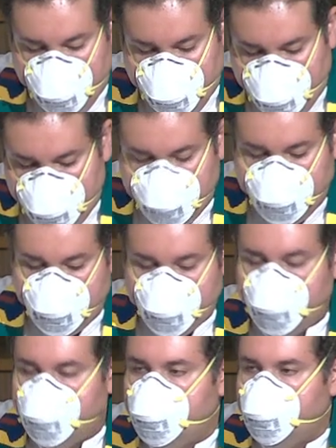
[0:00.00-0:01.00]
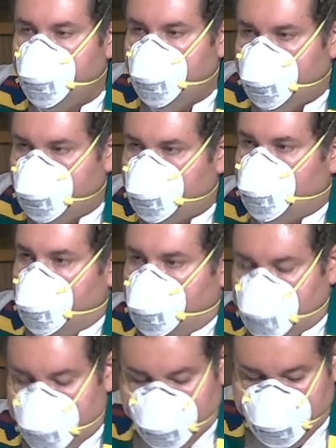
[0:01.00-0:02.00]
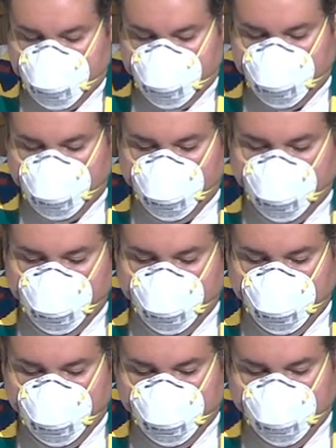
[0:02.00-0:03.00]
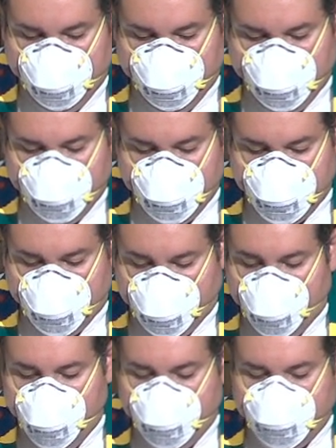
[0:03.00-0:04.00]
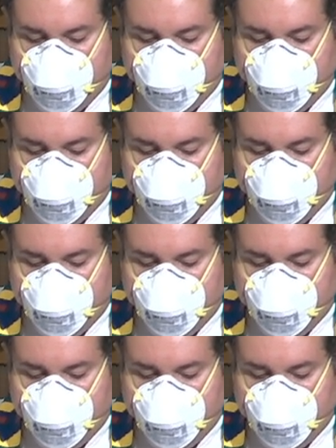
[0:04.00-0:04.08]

history and practice. So God is